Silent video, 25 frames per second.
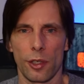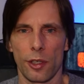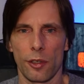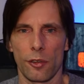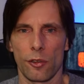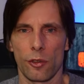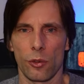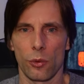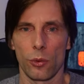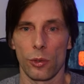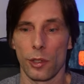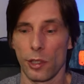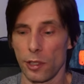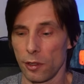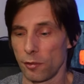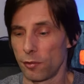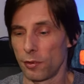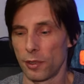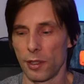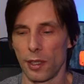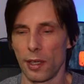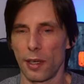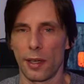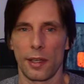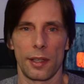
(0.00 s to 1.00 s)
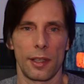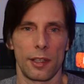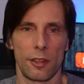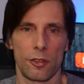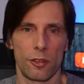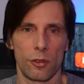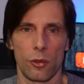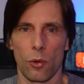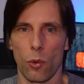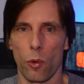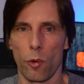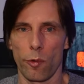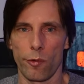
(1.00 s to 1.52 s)
issue if there
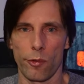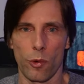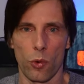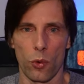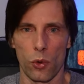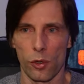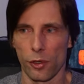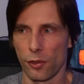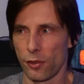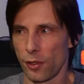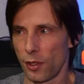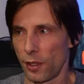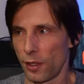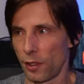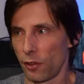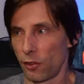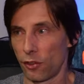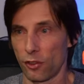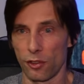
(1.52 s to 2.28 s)
is no focusing